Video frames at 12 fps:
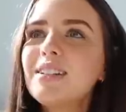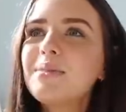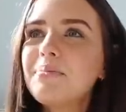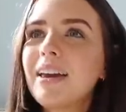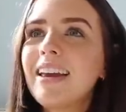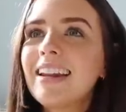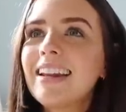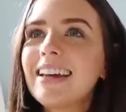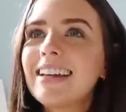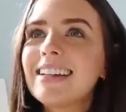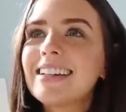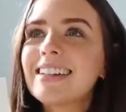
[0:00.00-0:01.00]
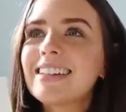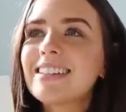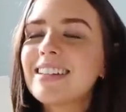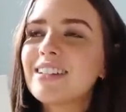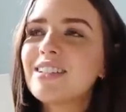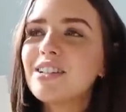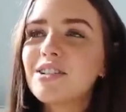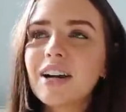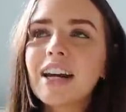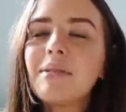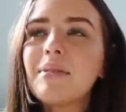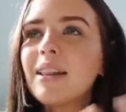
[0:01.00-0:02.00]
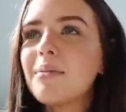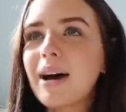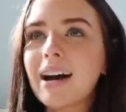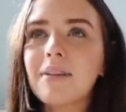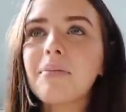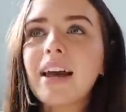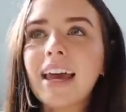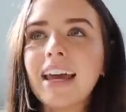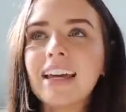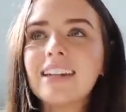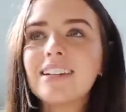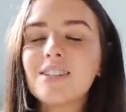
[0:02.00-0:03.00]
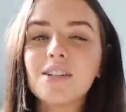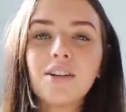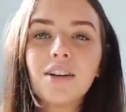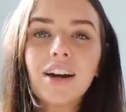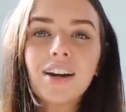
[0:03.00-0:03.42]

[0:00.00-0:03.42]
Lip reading: just been such a dream in the back of my head to